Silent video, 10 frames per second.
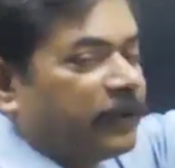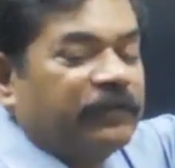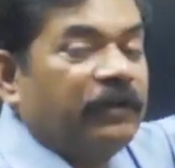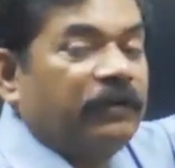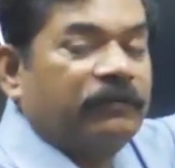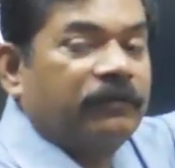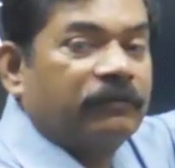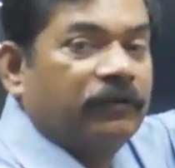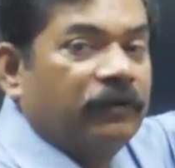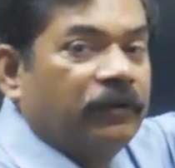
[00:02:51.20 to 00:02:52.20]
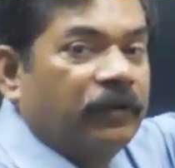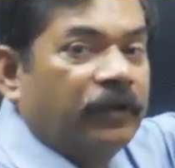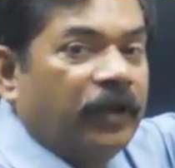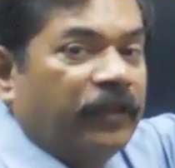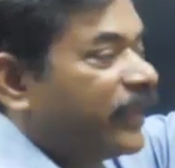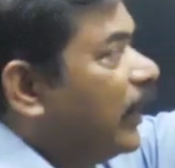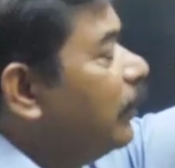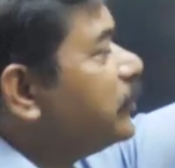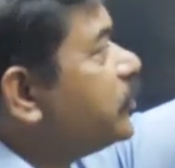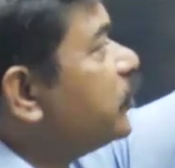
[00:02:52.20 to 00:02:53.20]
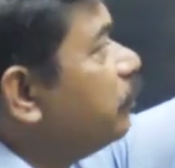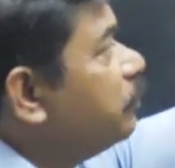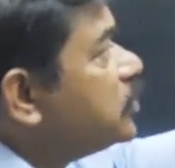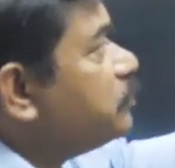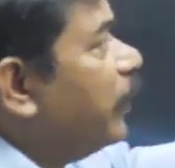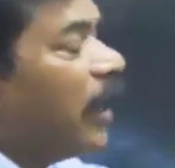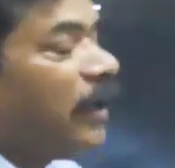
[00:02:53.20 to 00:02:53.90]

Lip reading: is present. And the capacity of this